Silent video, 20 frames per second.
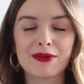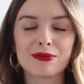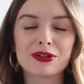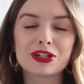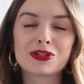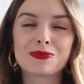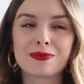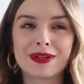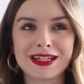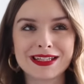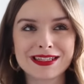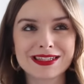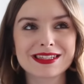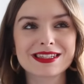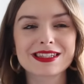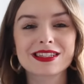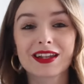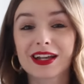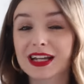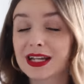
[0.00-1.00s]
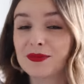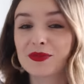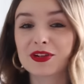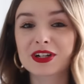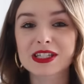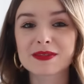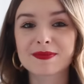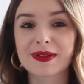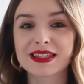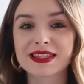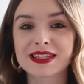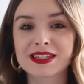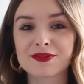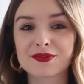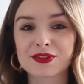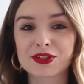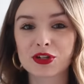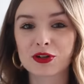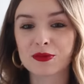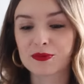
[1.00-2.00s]
which means slightly more expensive
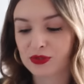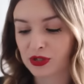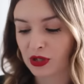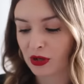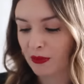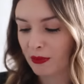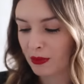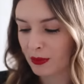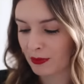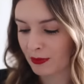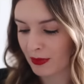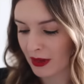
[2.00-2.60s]
for Topshop,